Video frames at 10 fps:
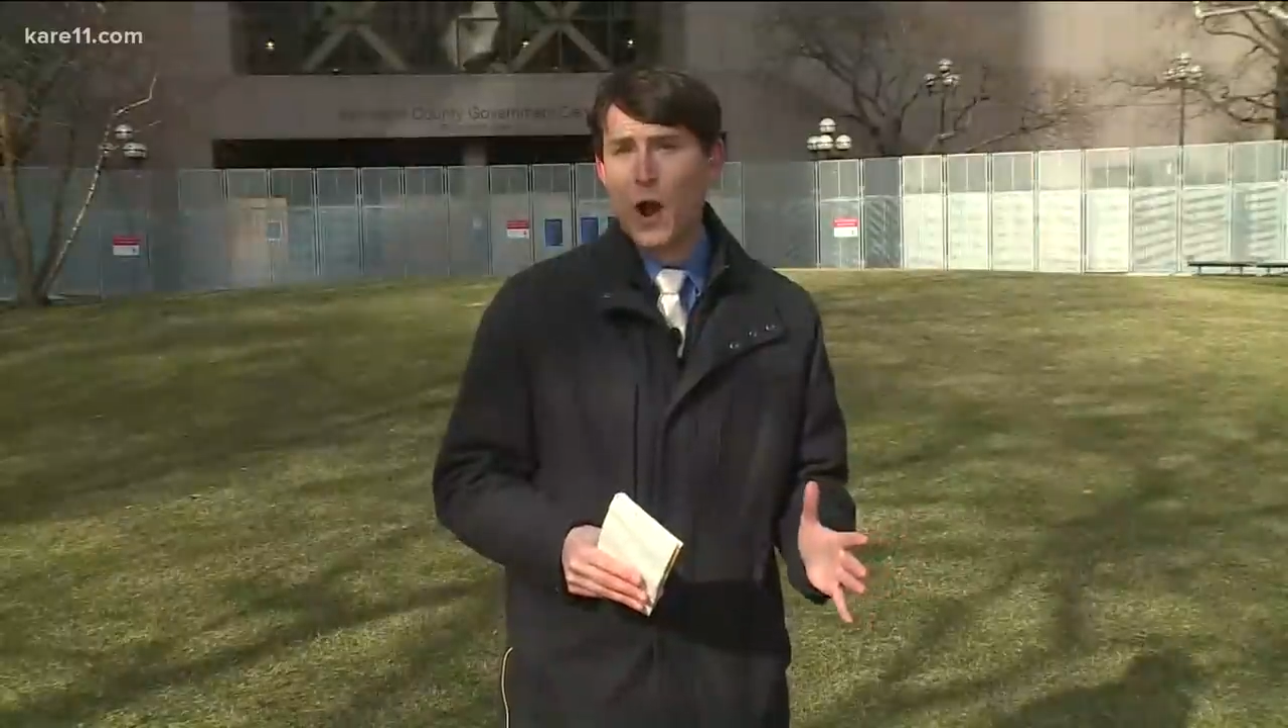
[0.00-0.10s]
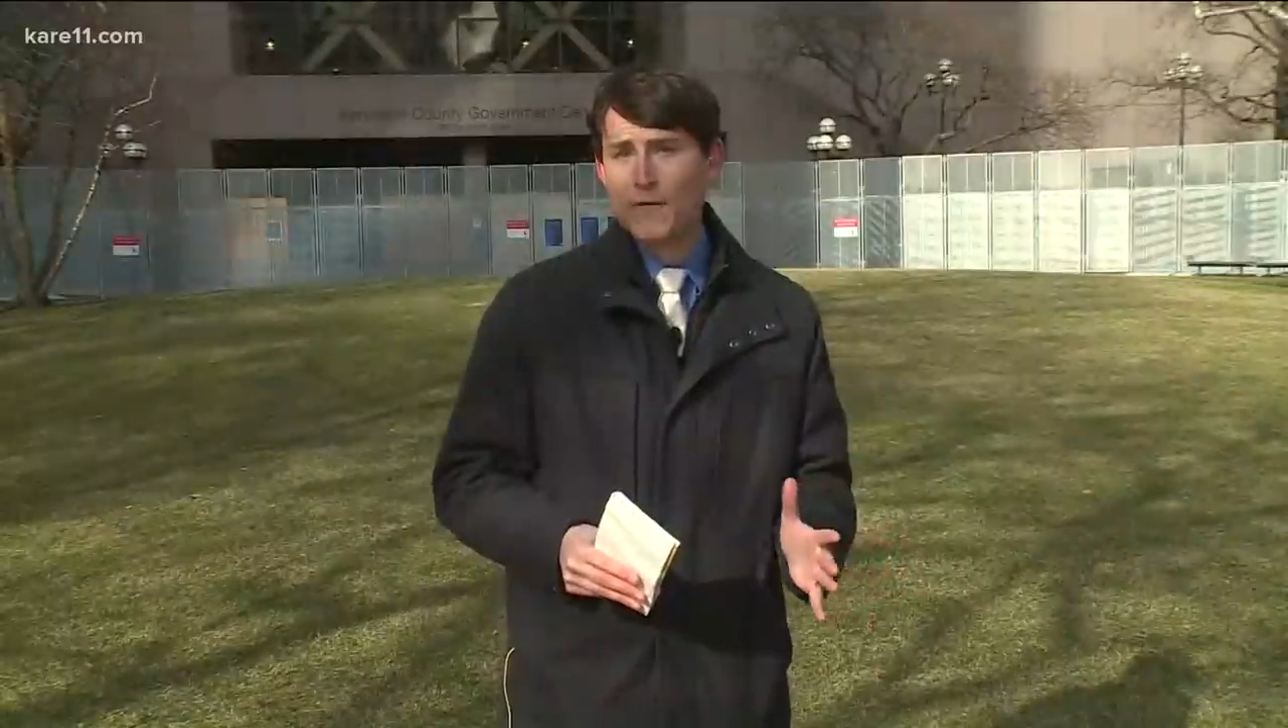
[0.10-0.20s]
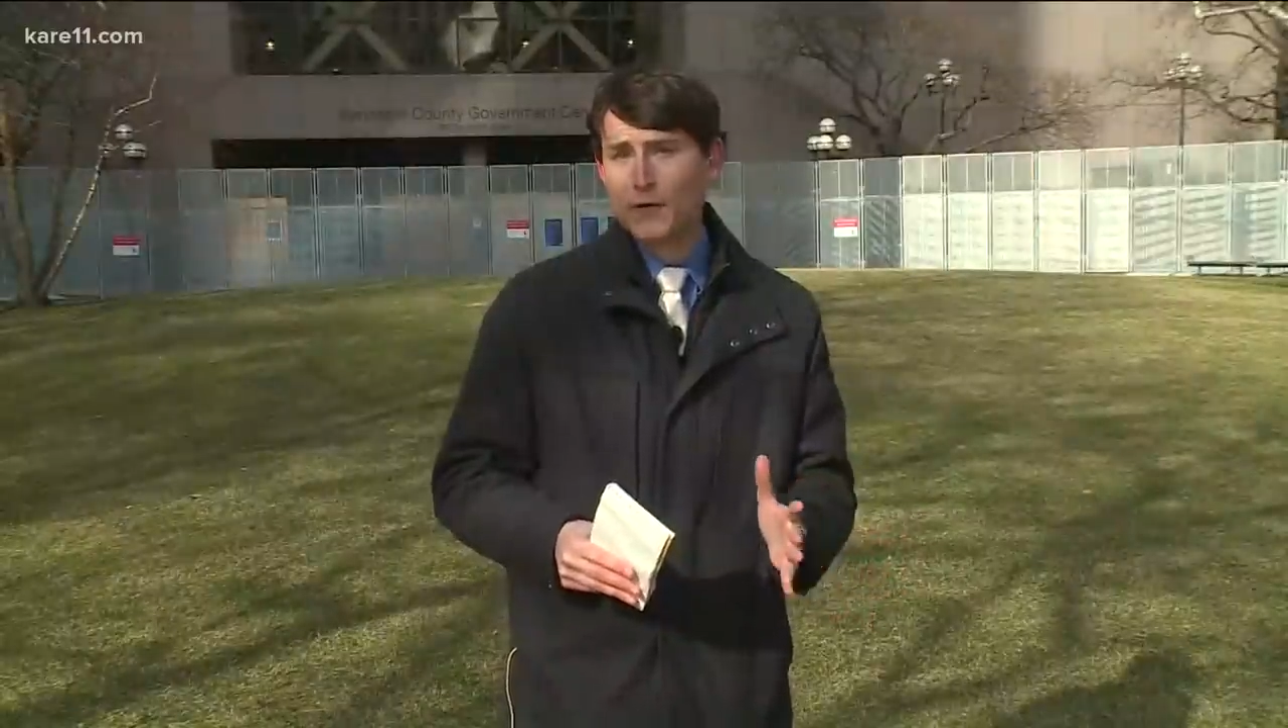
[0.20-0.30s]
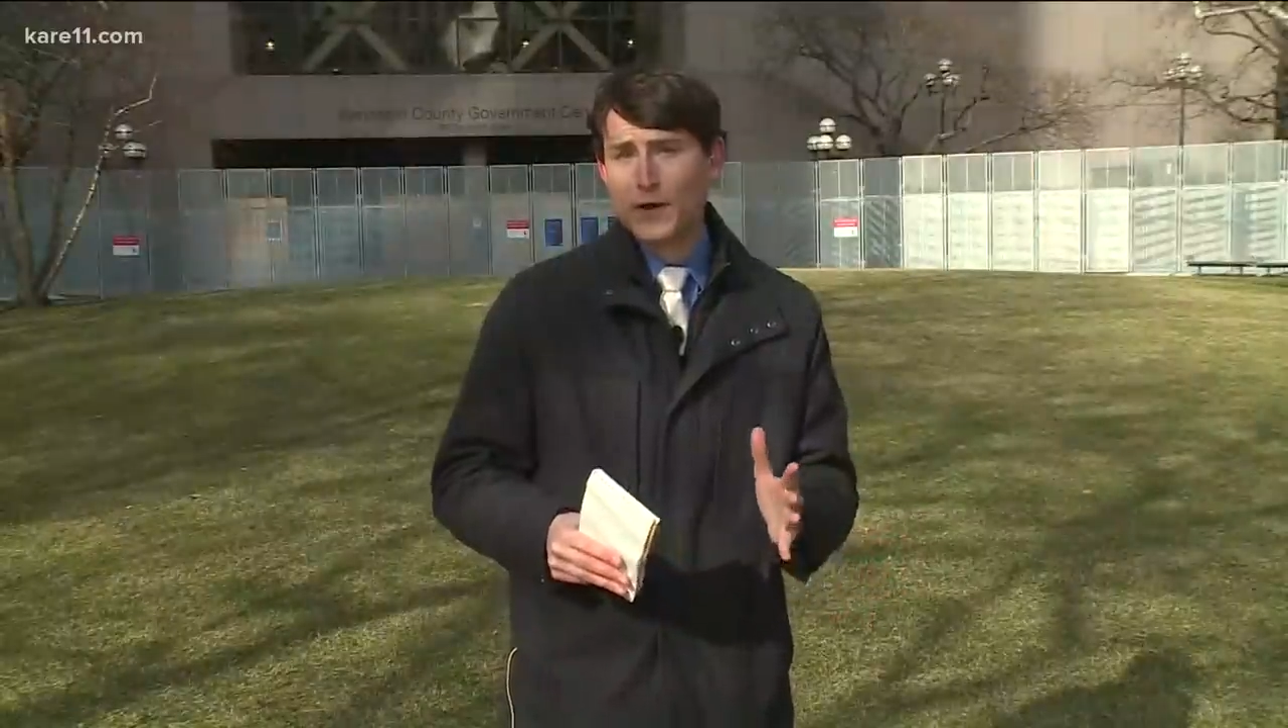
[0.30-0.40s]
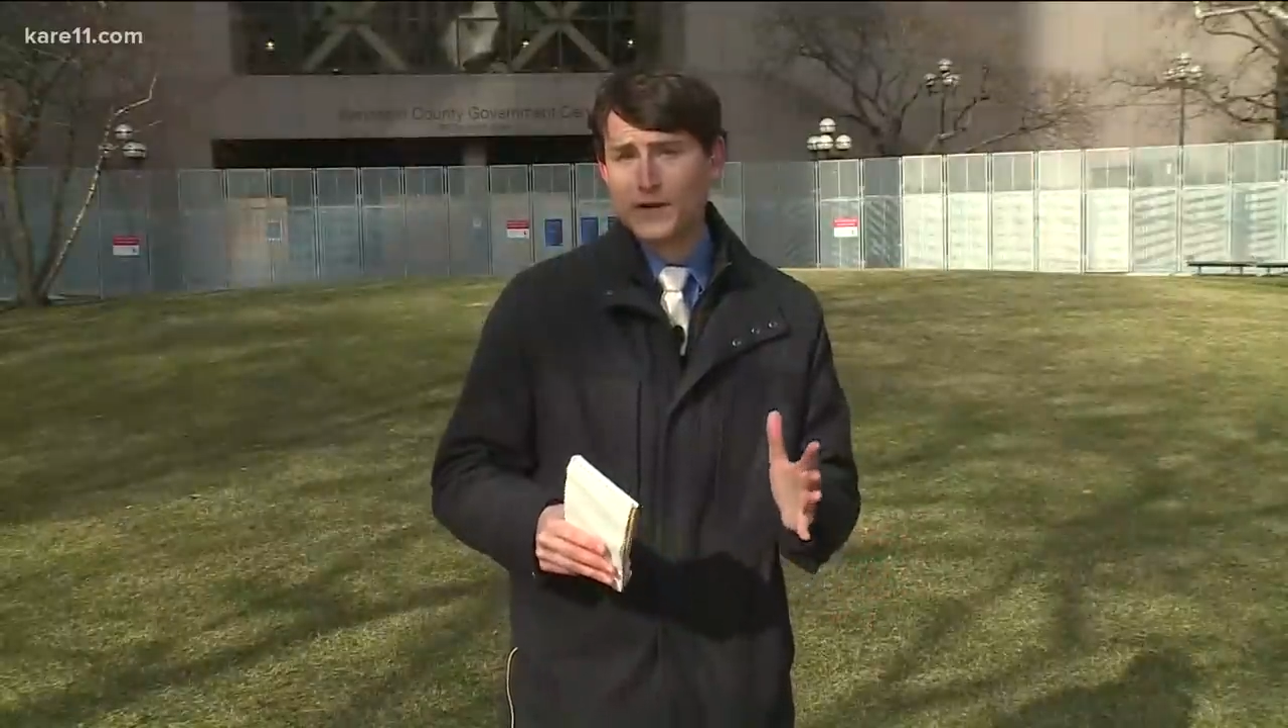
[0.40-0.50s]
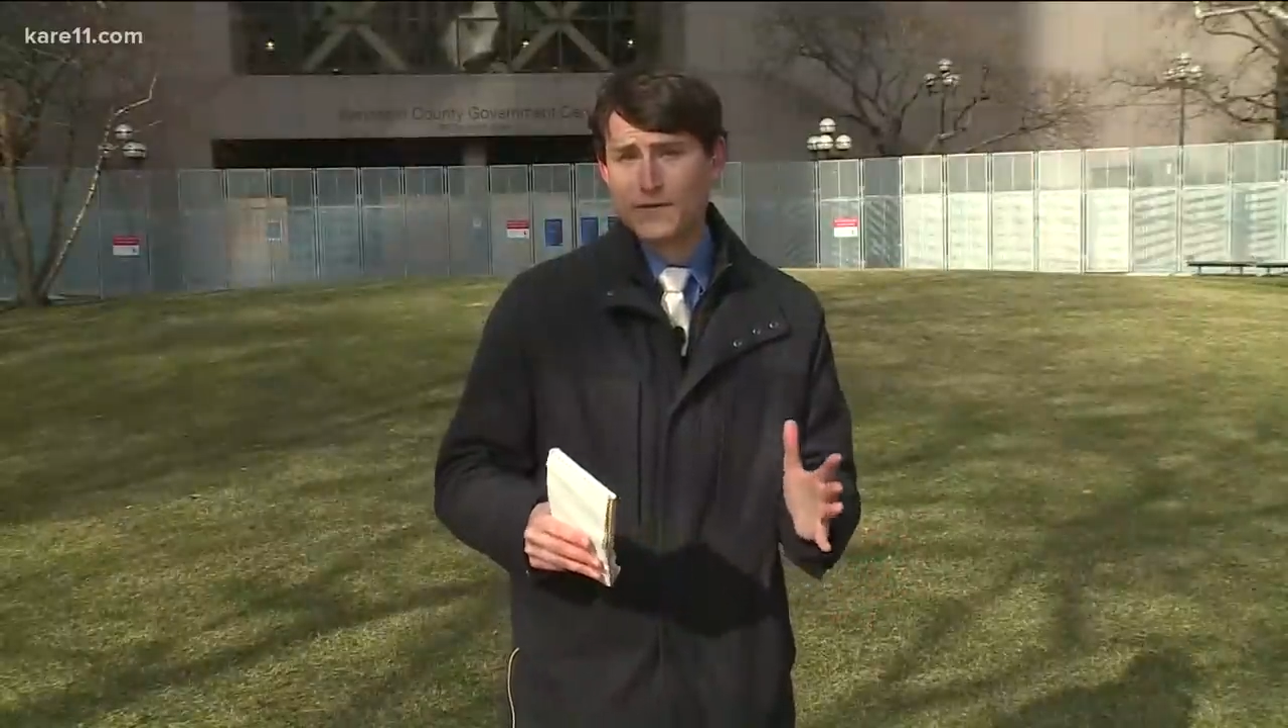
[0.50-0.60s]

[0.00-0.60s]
offer a